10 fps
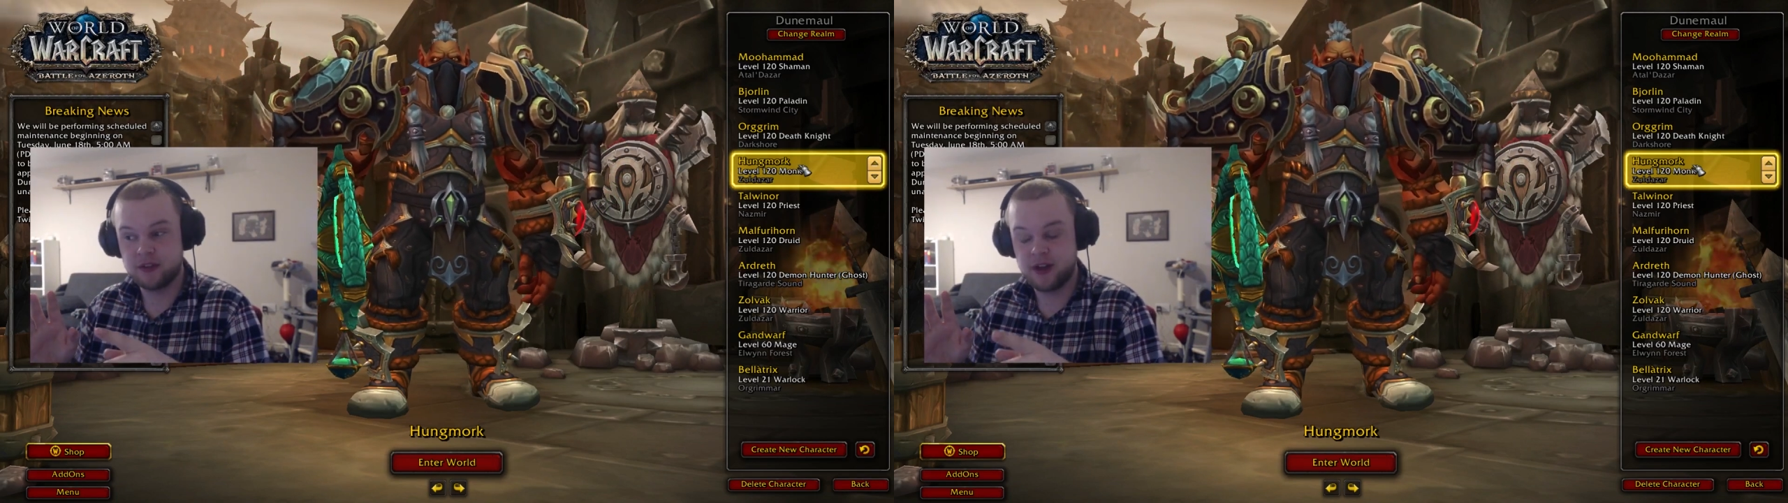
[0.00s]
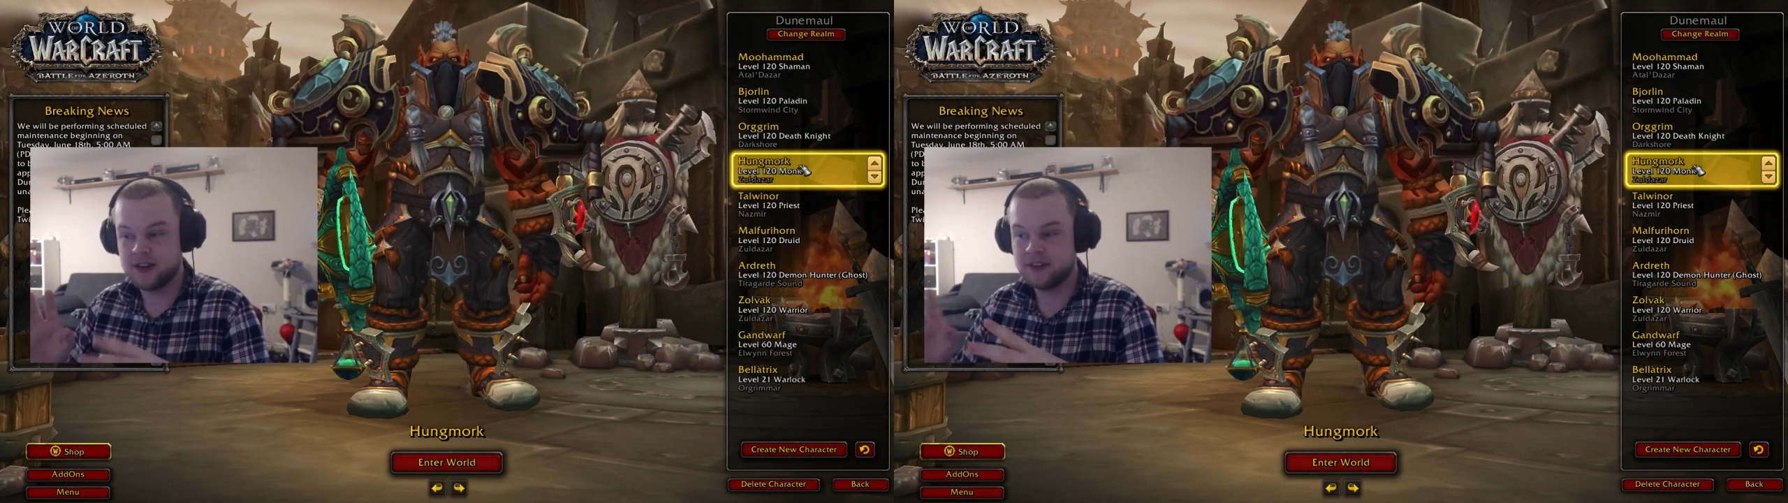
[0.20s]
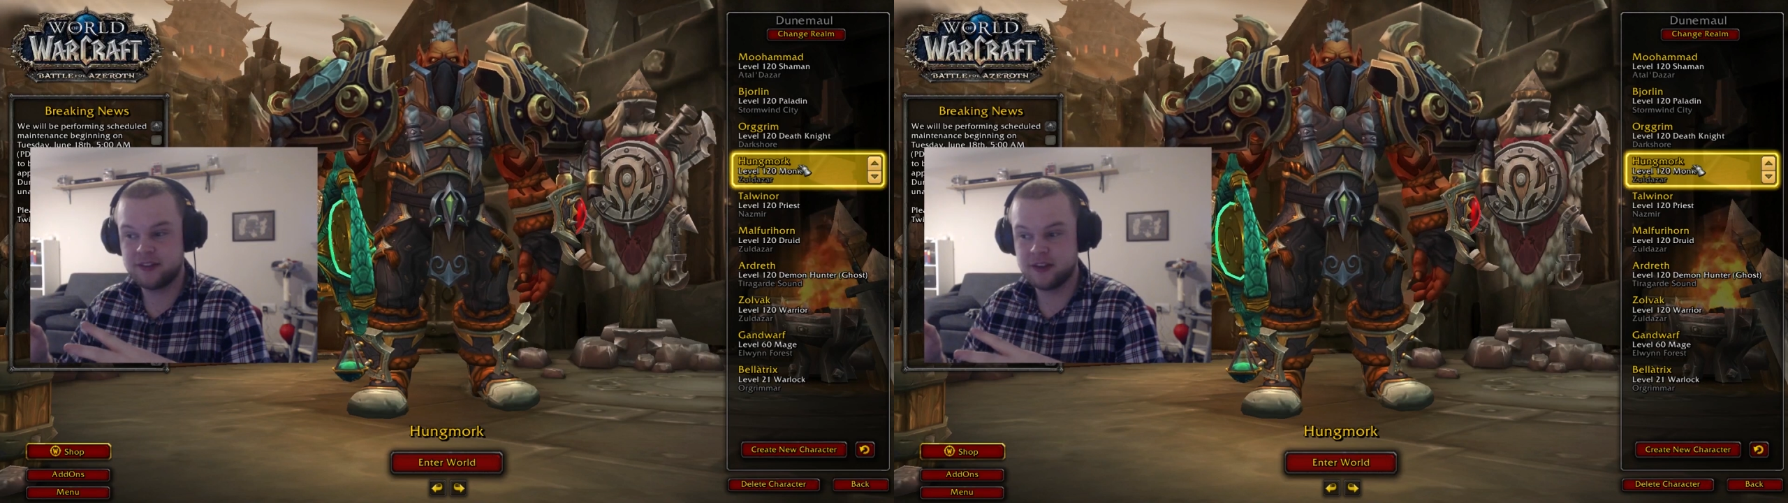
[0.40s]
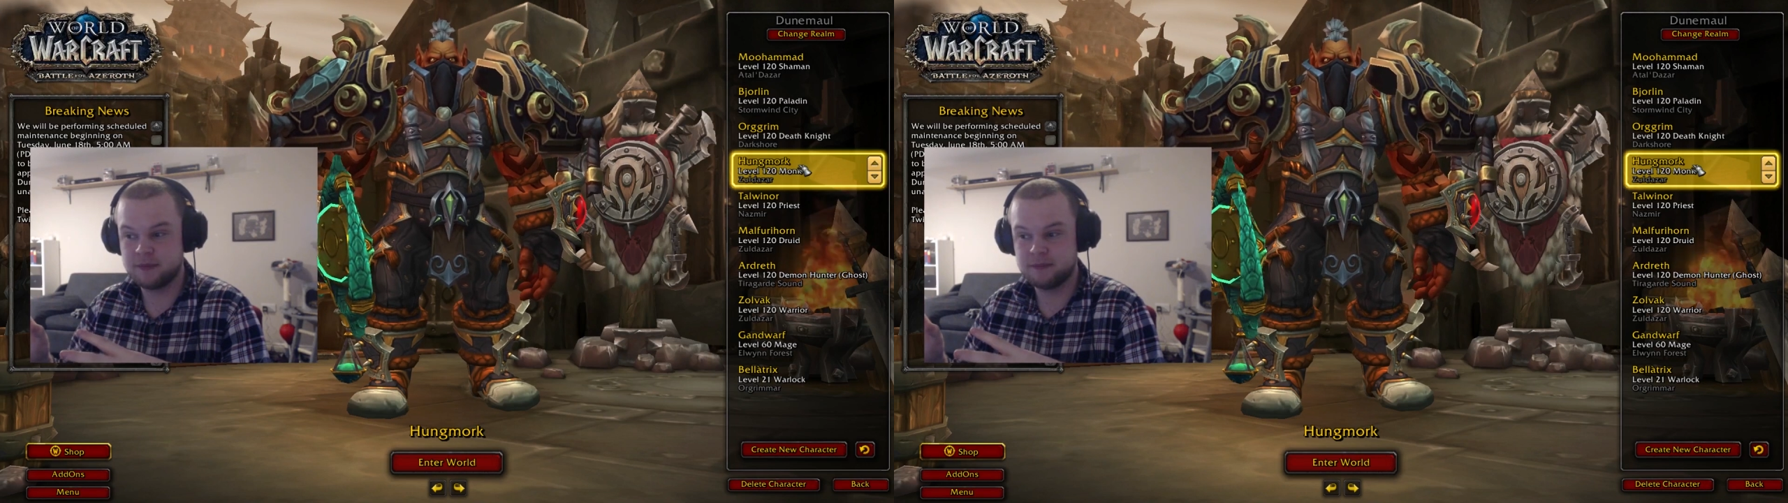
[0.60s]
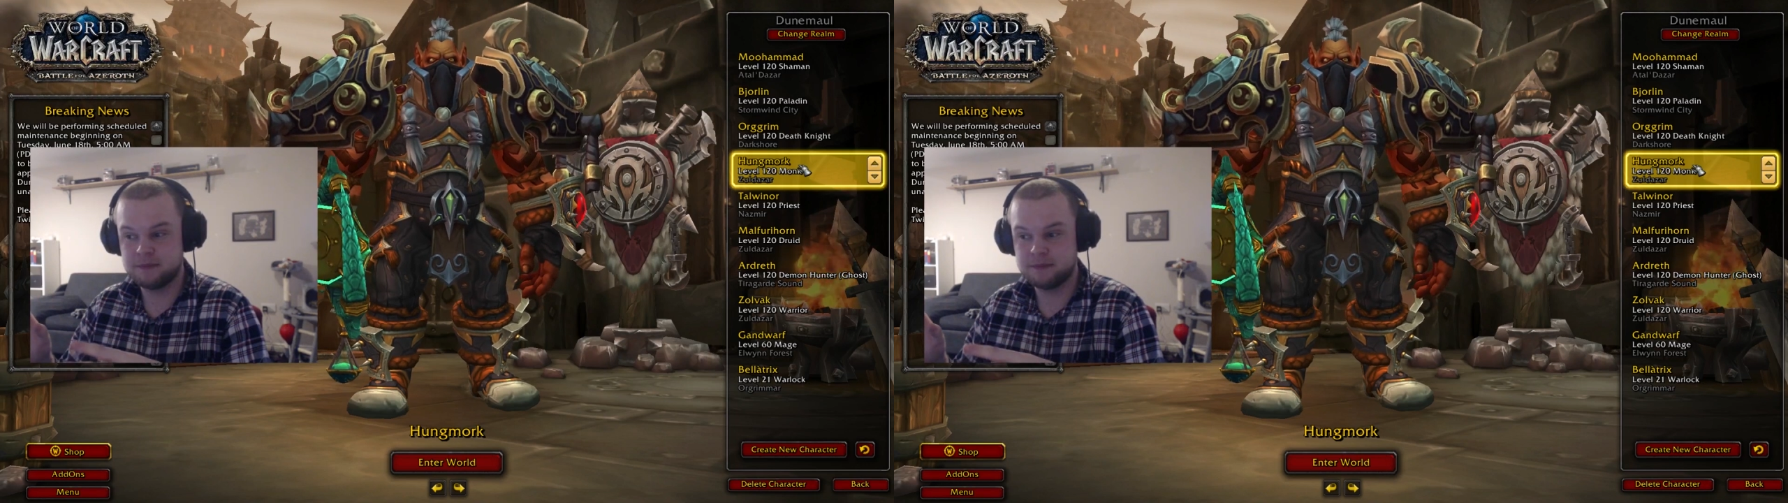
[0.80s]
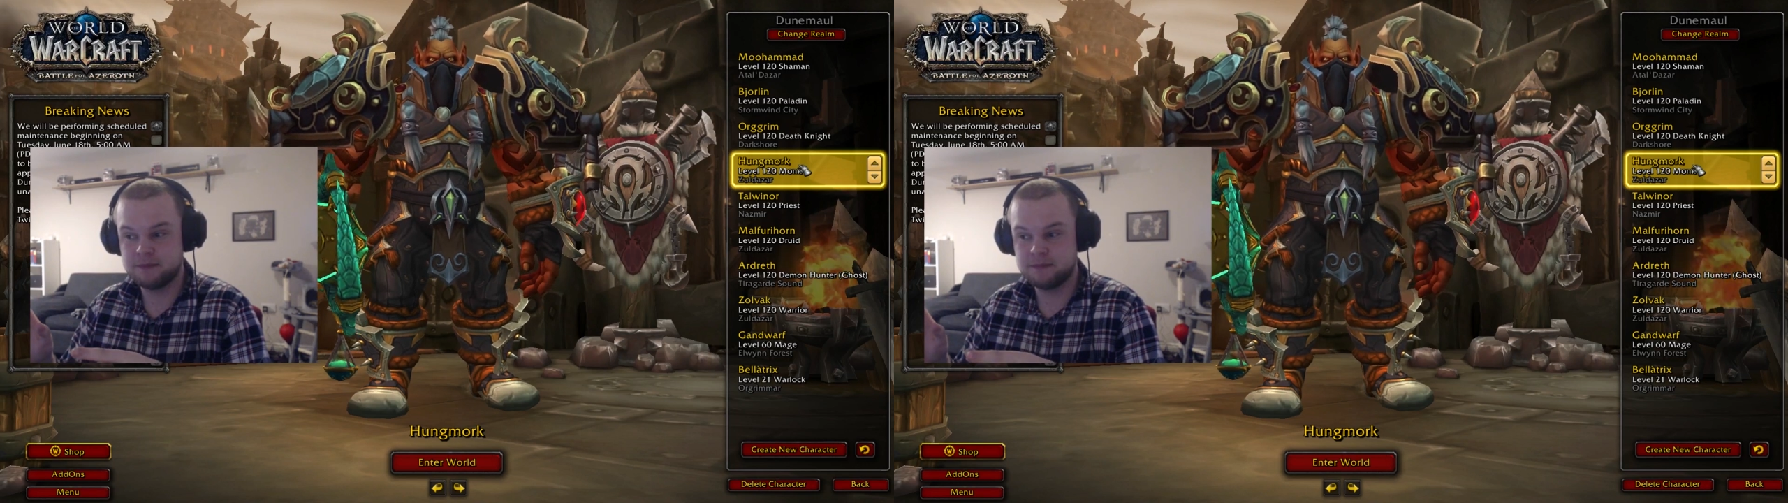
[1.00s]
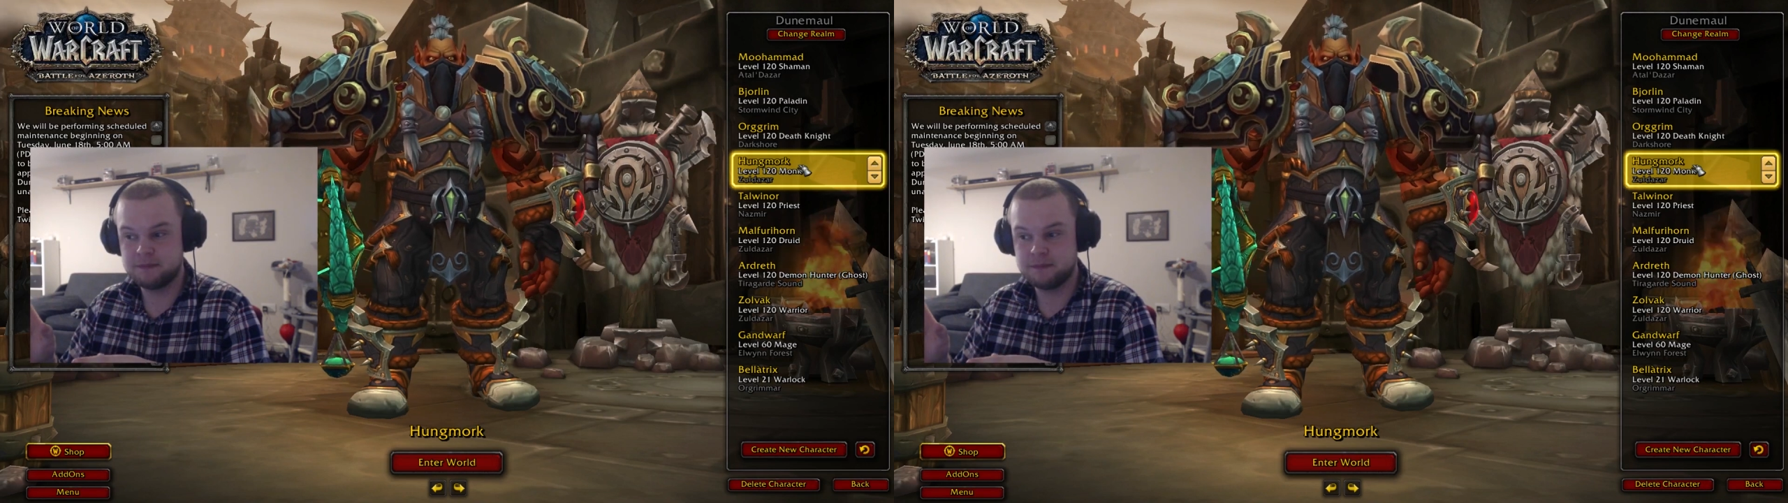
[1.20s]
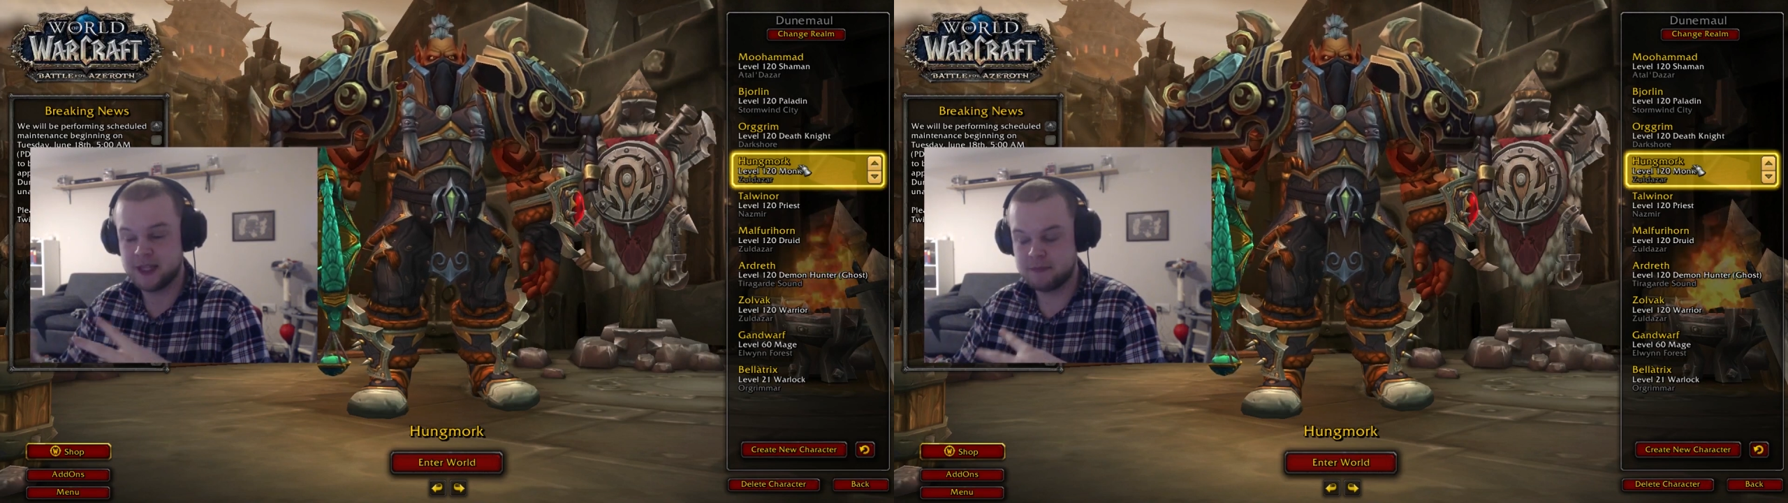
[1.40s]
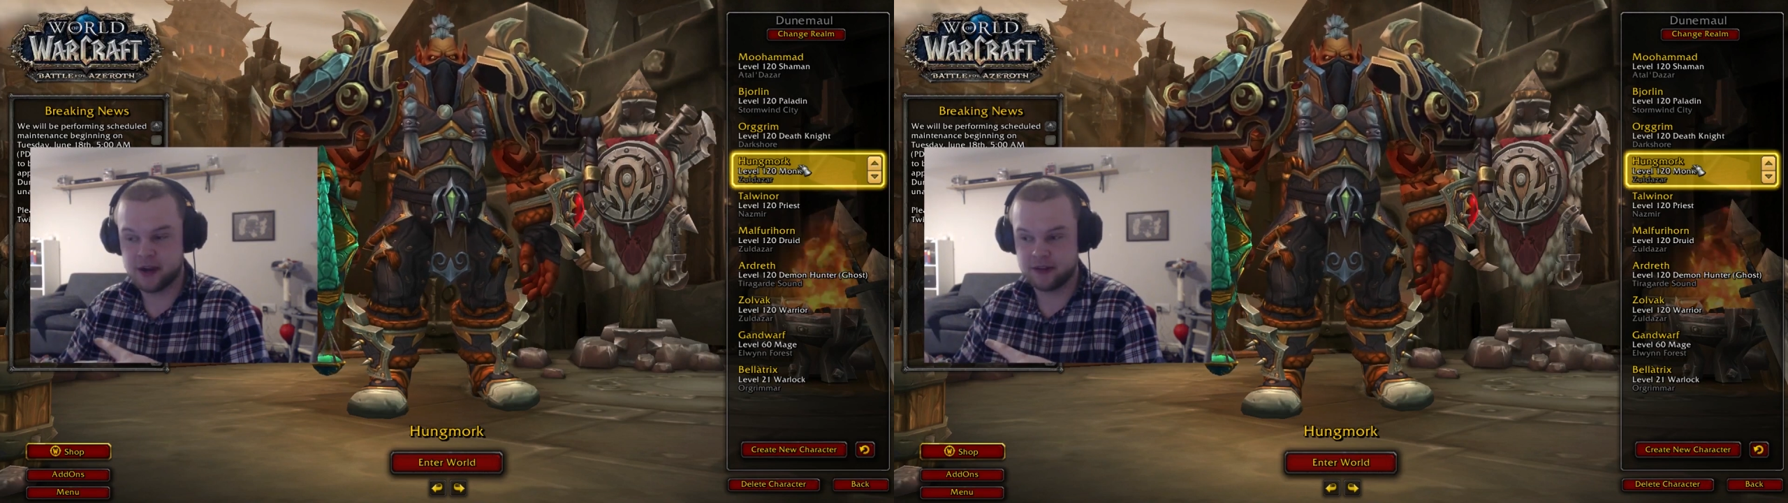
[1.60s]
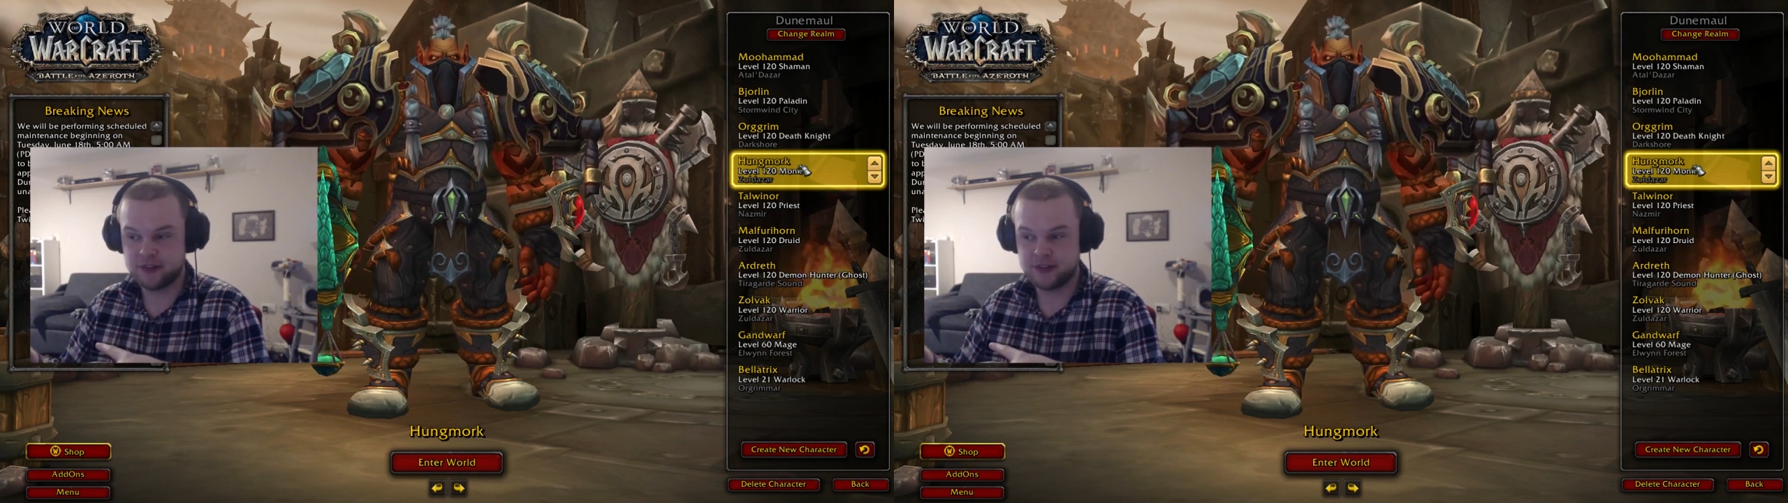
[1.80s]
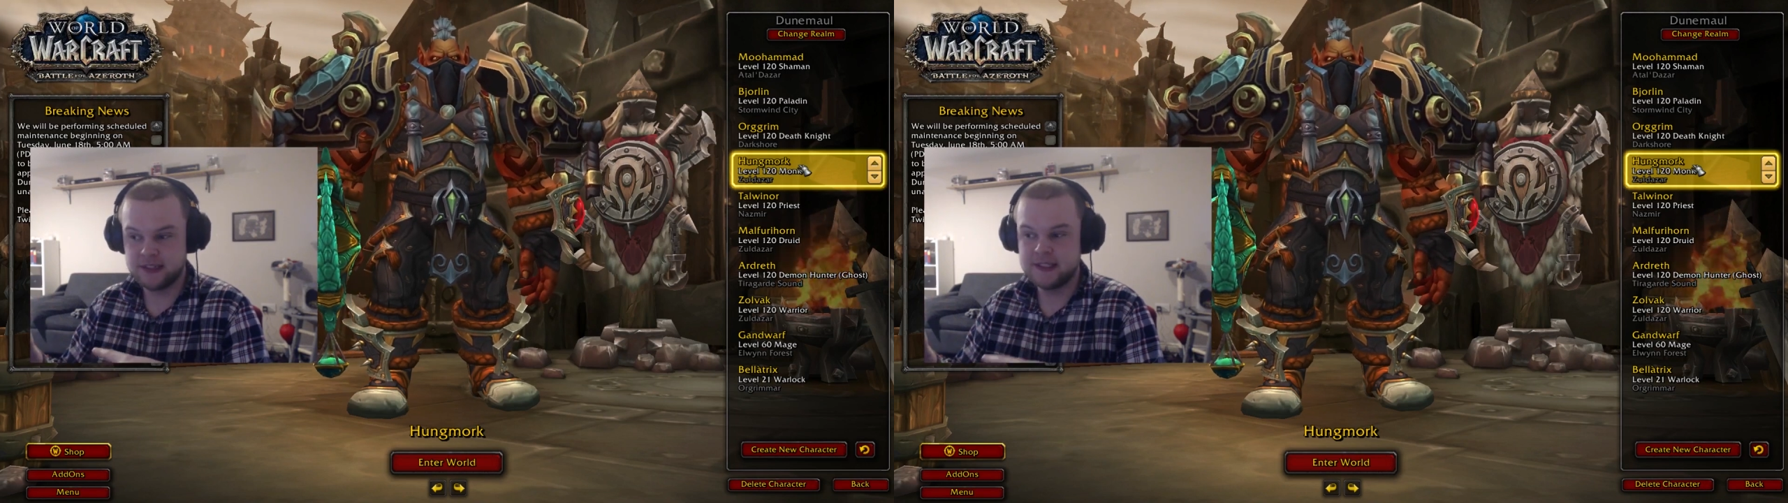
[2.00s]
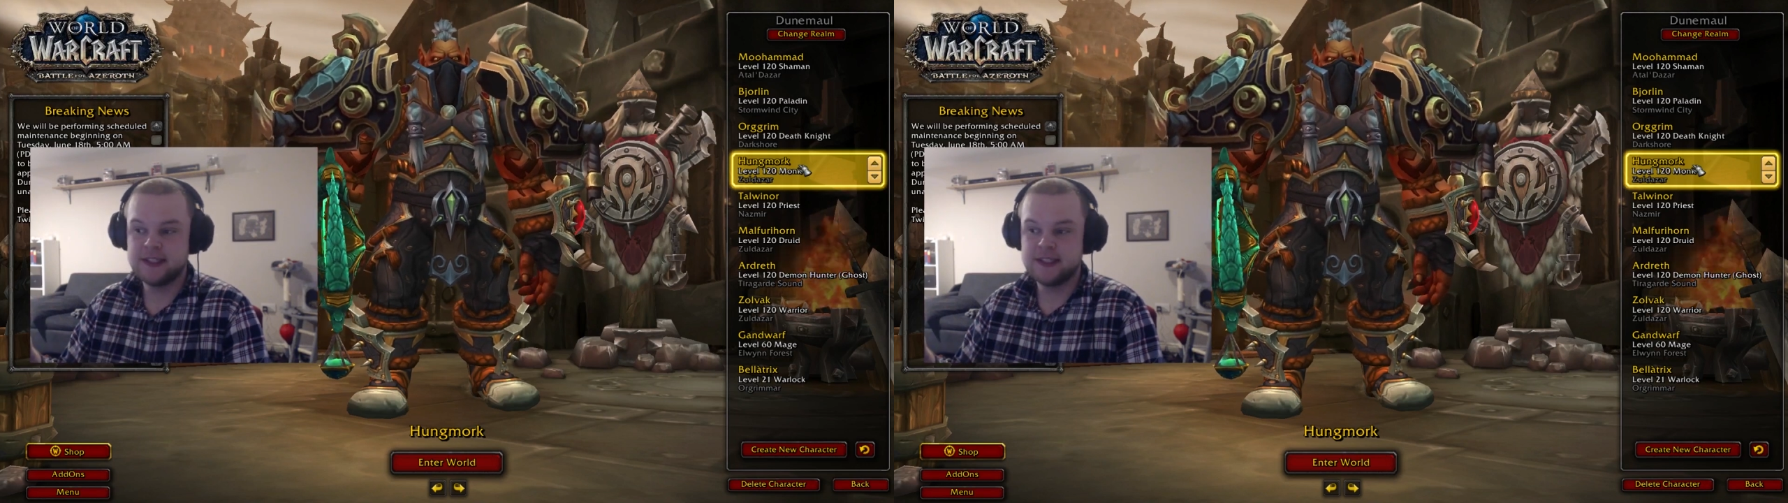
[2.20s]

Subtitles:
I didn't see them being monks.